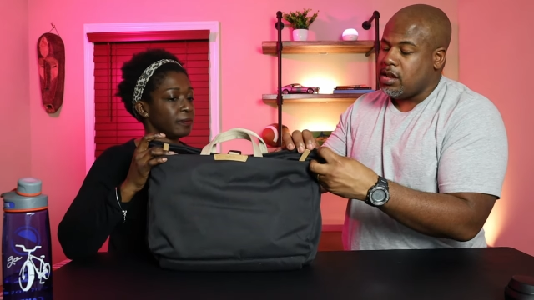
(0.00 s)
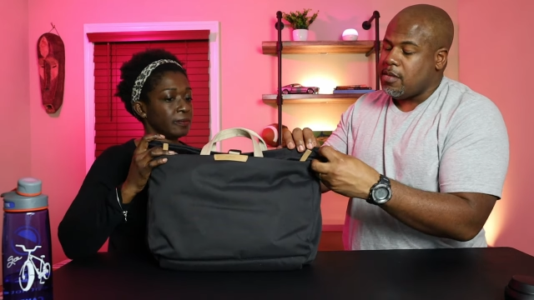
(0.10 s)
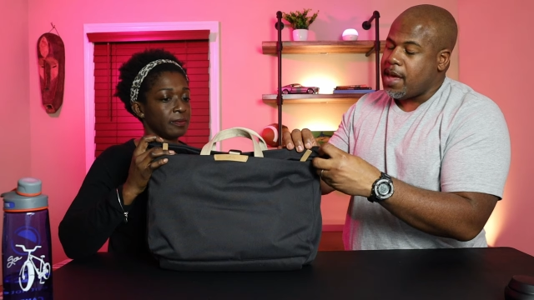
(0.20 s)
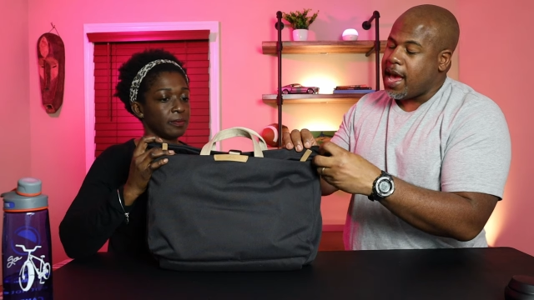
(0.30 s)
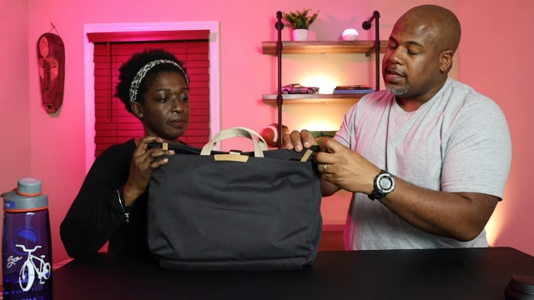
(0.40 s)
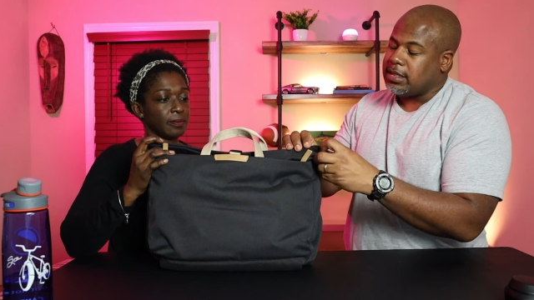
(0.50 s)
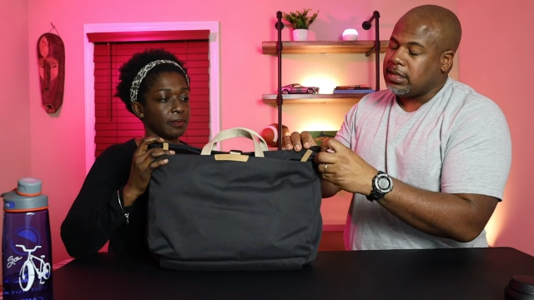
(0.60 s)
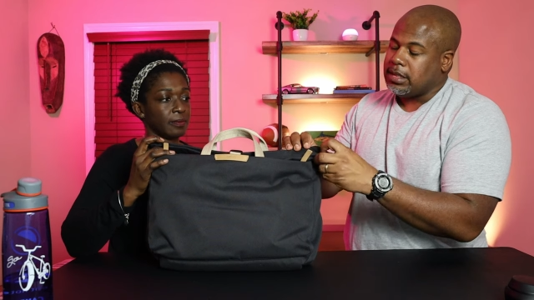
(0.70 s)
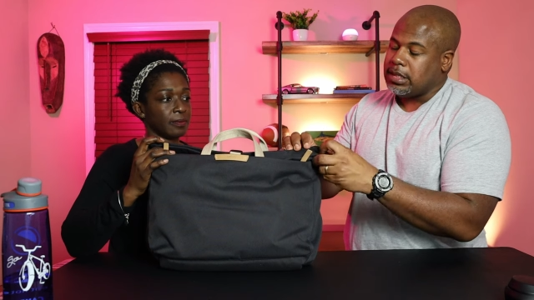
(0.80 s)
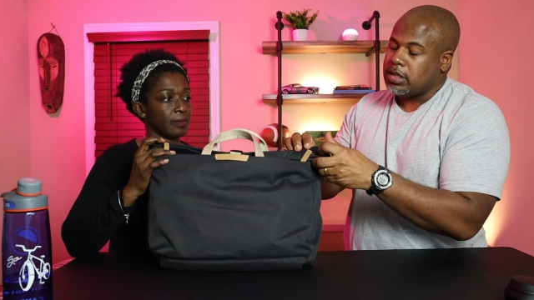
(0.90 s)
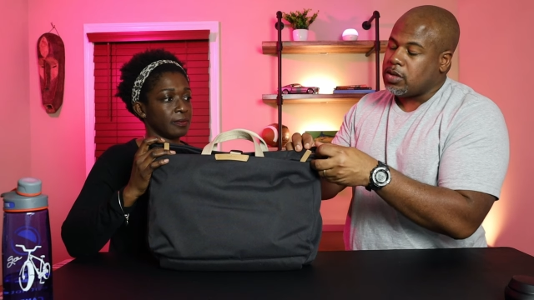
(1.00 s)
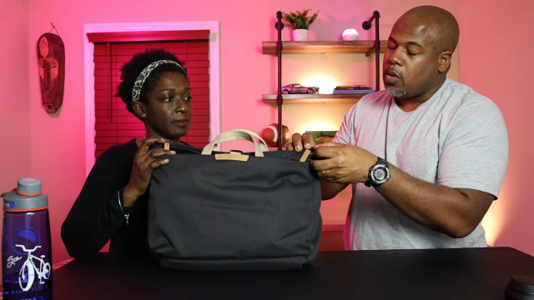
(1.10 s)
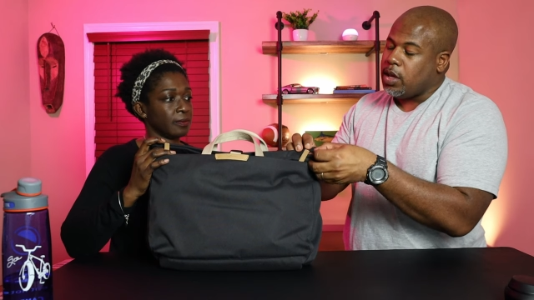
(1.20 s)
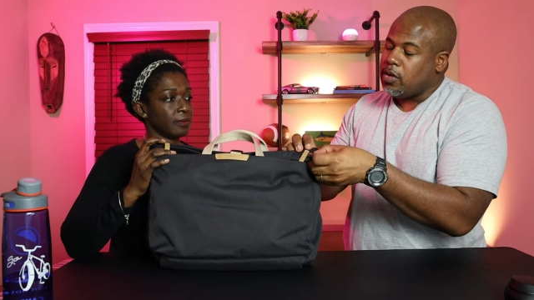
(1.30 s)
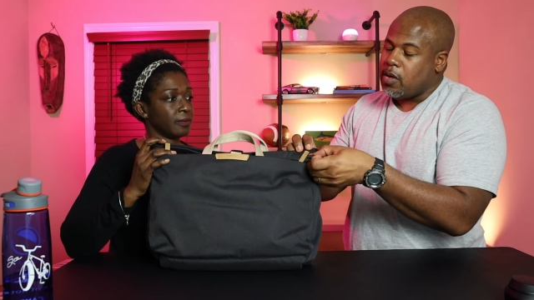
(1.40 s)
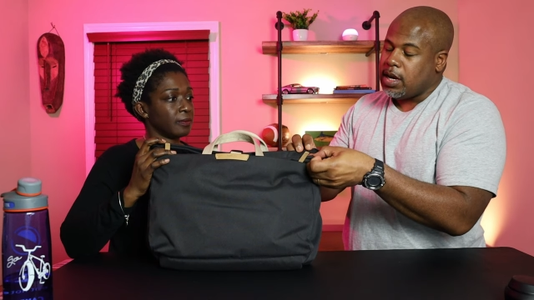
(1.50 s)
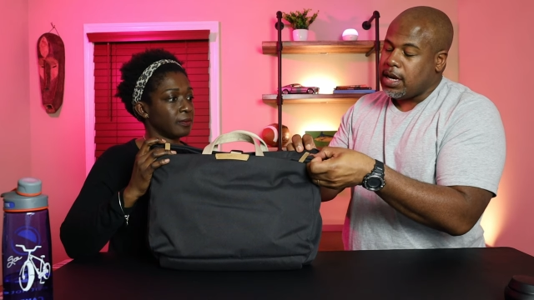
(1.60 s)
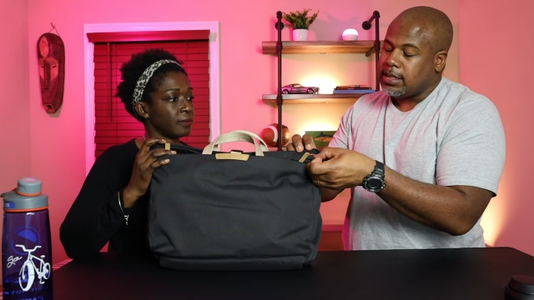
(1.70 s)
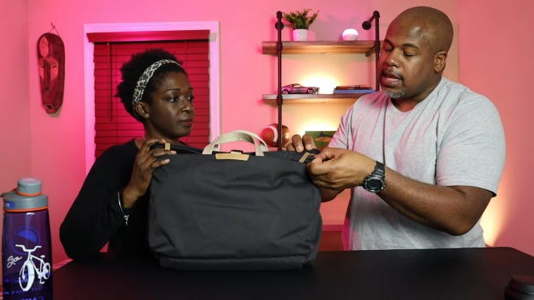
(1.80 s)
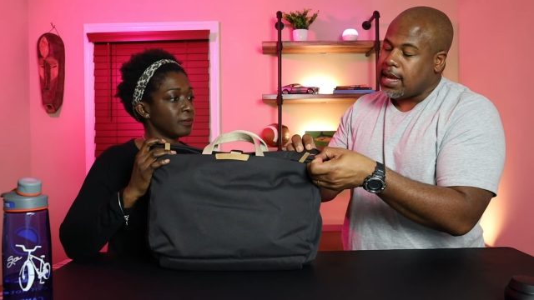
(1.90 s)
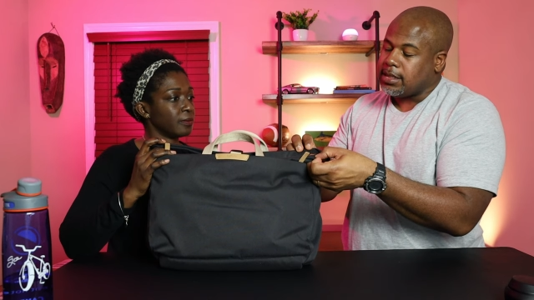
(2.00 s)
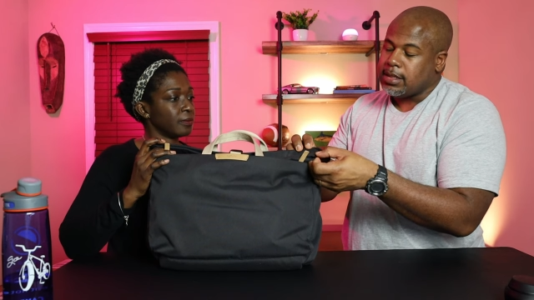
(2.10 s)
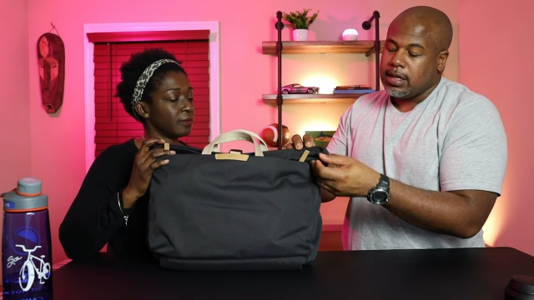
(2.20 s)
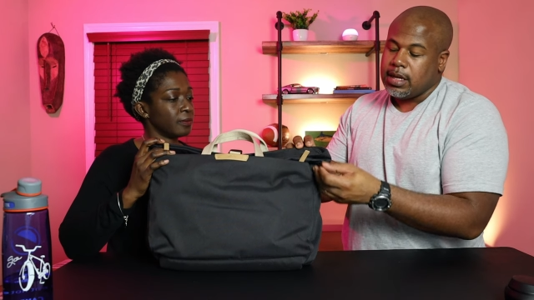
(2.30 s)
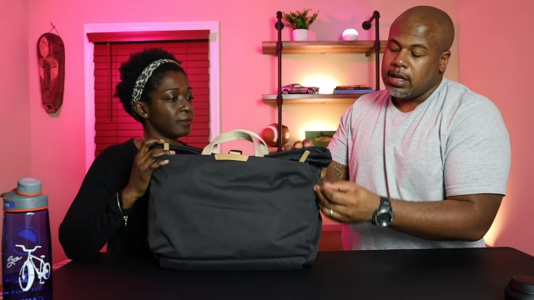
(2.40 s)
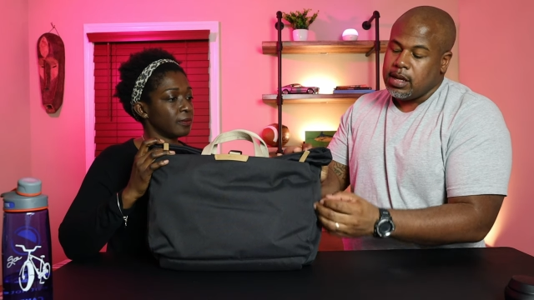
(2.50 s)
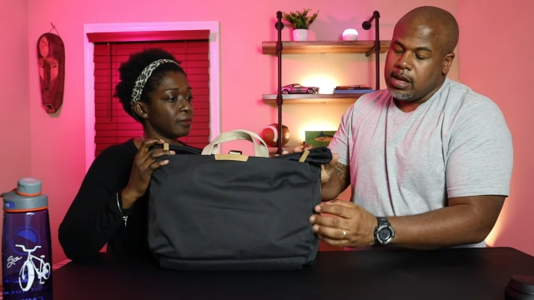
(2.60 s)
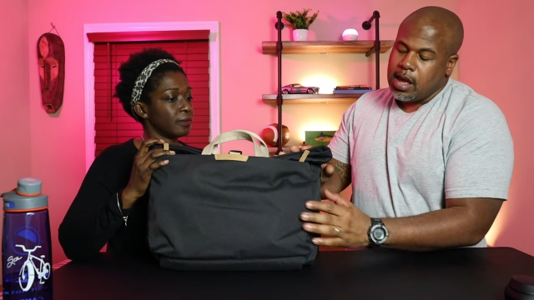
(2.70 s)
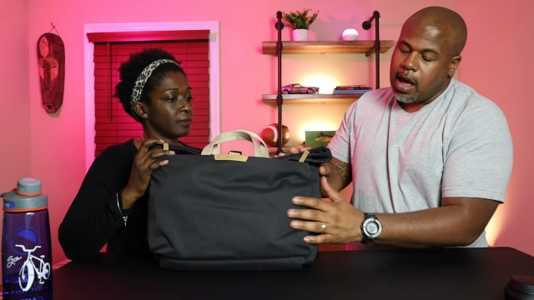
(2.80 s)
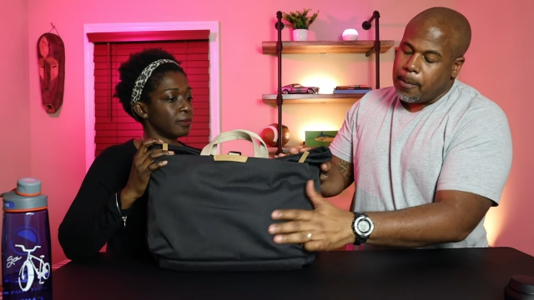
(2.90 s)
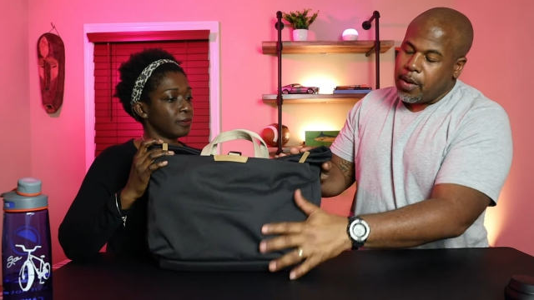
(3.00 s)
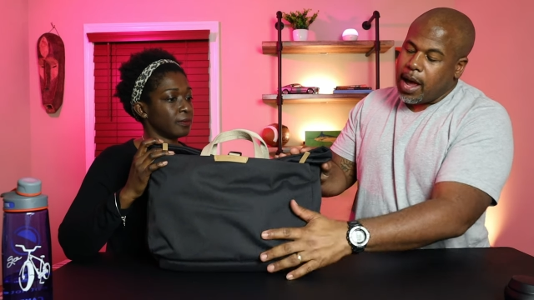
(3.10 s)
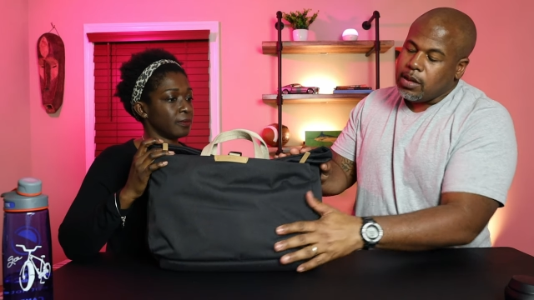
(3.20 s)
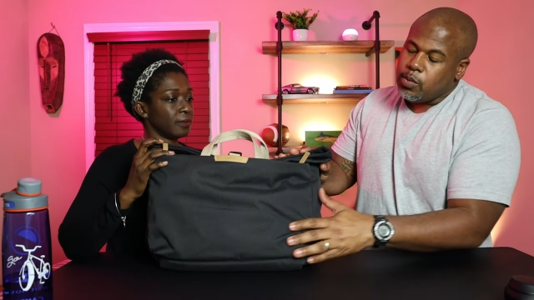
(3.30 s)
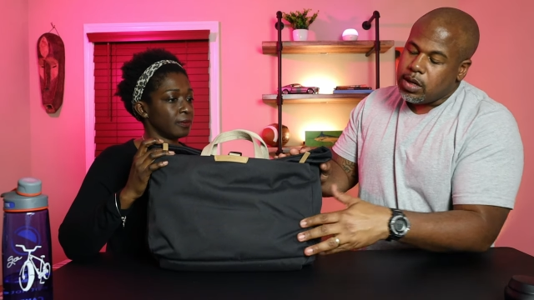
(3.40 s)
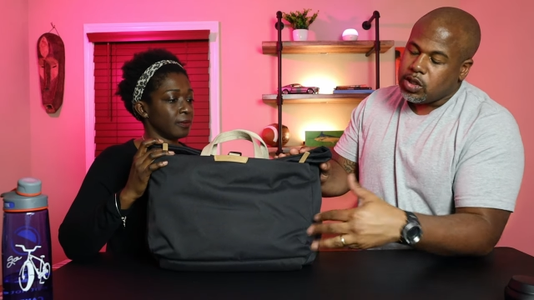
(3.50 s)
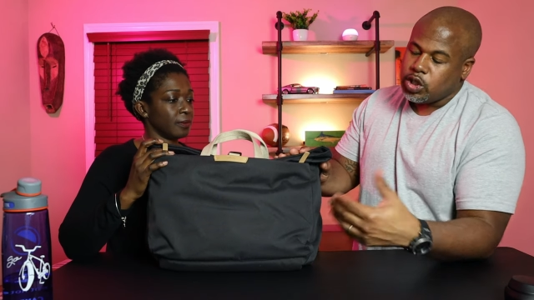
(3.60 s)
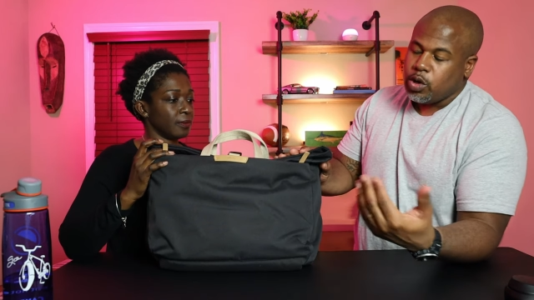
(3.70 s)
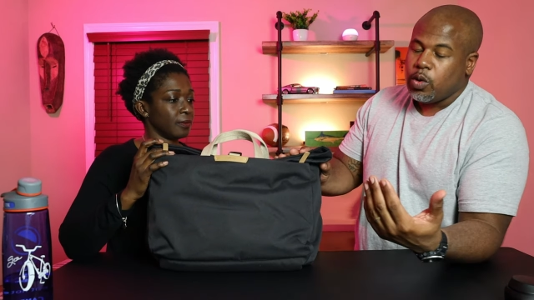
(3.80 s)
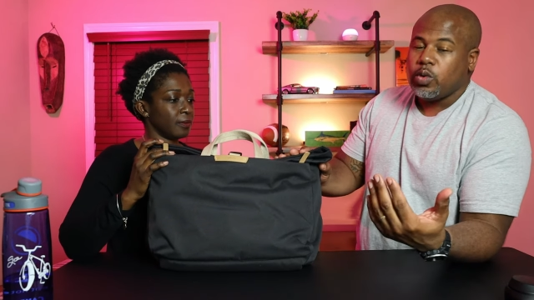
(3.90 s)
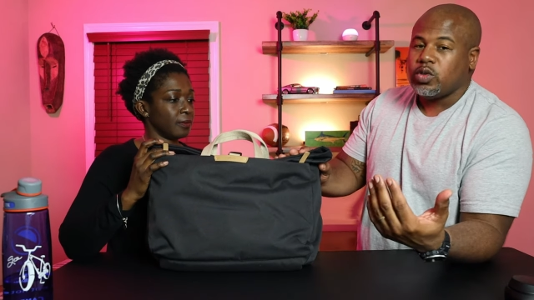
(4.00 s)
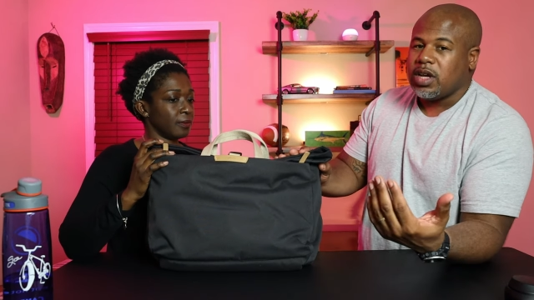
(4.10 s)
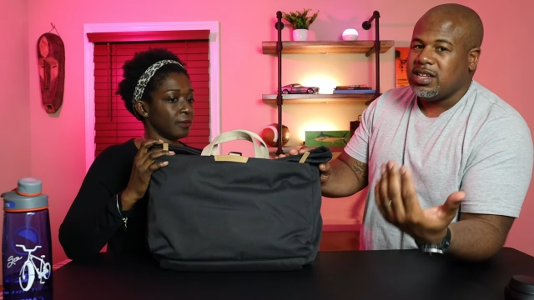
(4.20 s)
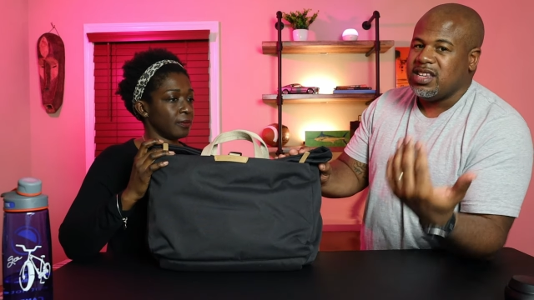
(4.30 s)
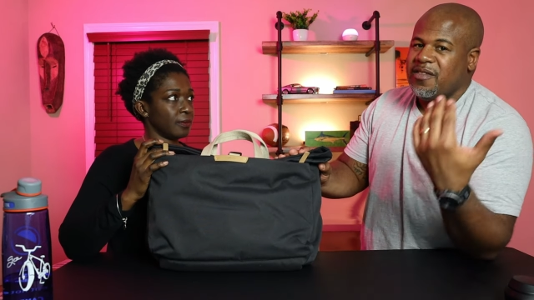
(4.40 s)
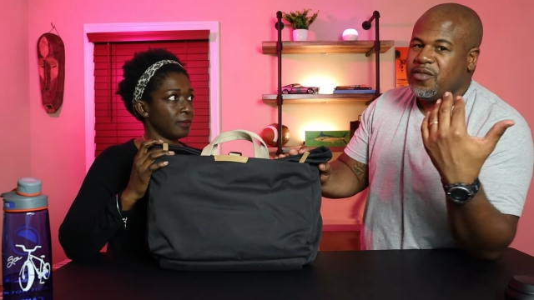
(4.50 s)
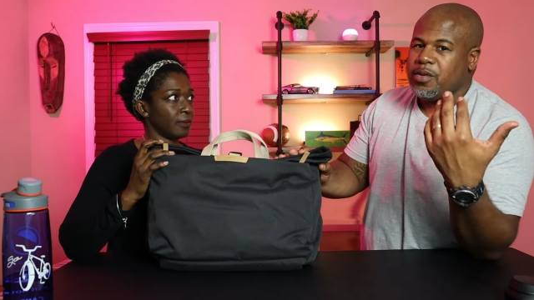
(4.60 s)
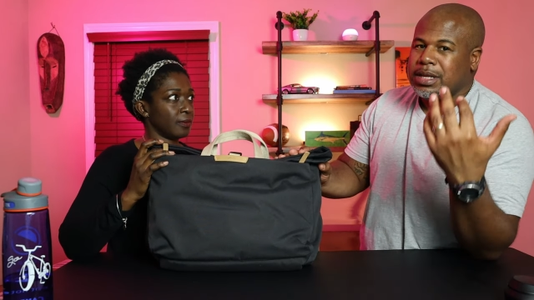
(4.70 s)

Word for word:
Speaker 1: of the bag. The sewing on it is excellent. I probably would have chose a different